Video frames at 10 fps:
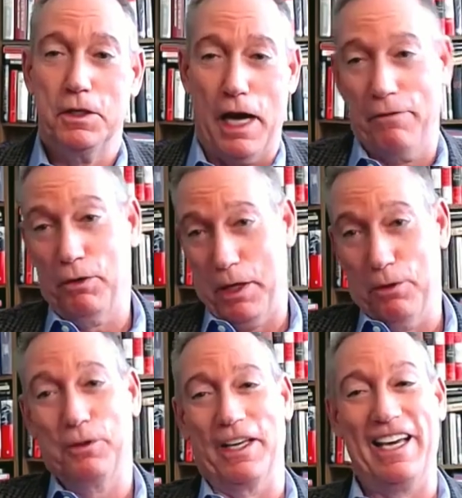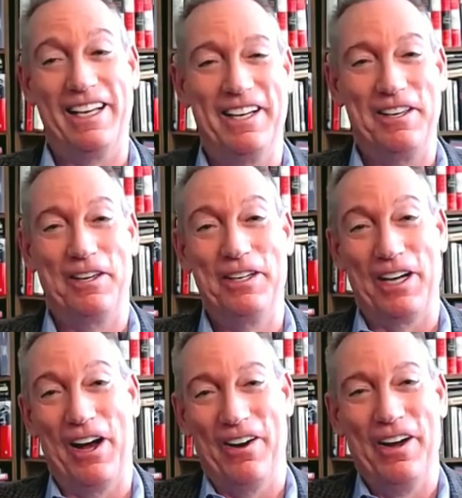kind of feel guilty,
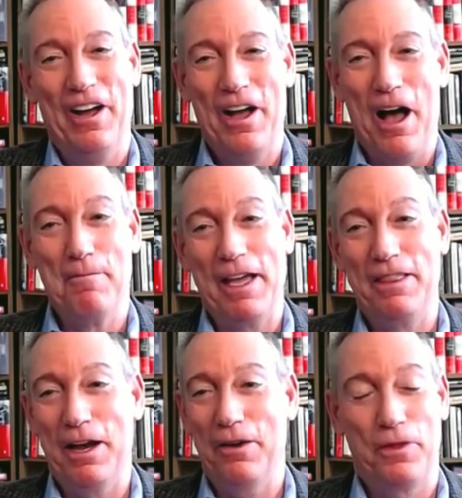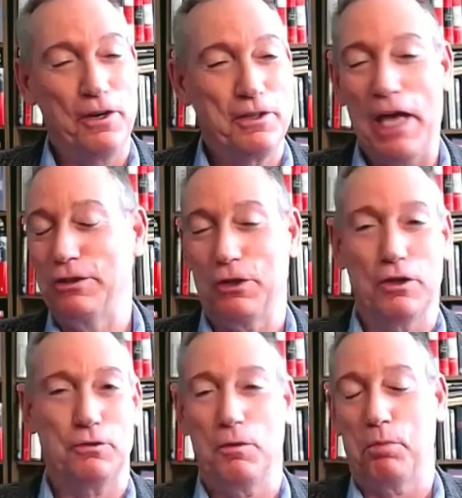you know. I mean, their day
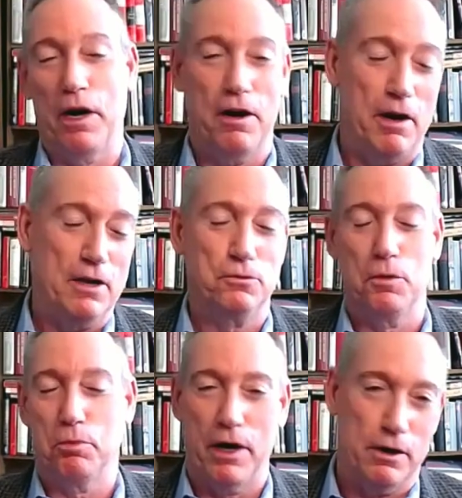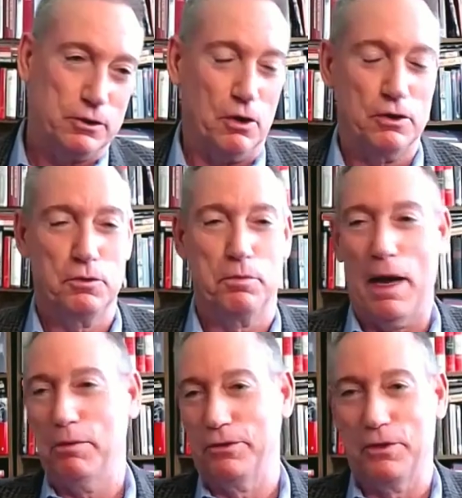starts with prayer, ends with prayer, starts with
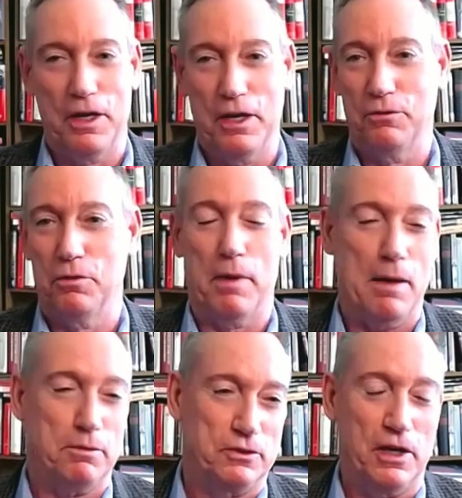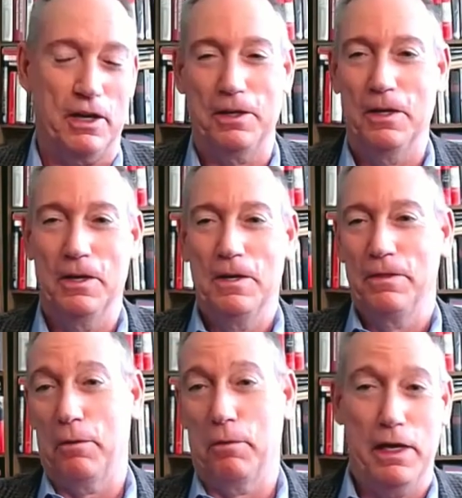Bible study, ends with Bible study.
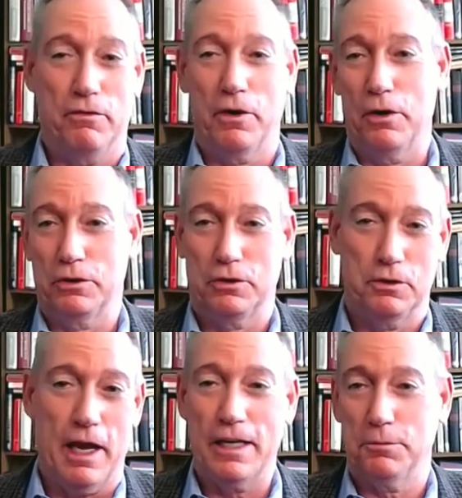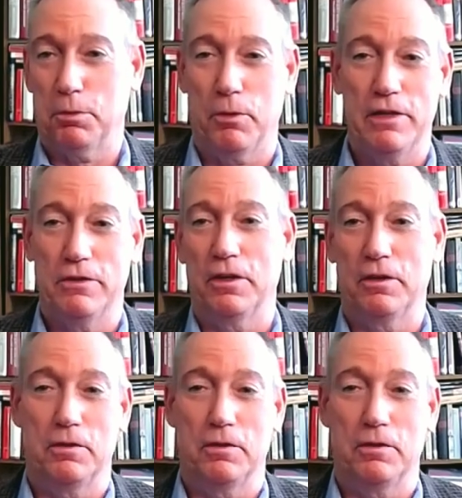They read a verse. Casper reads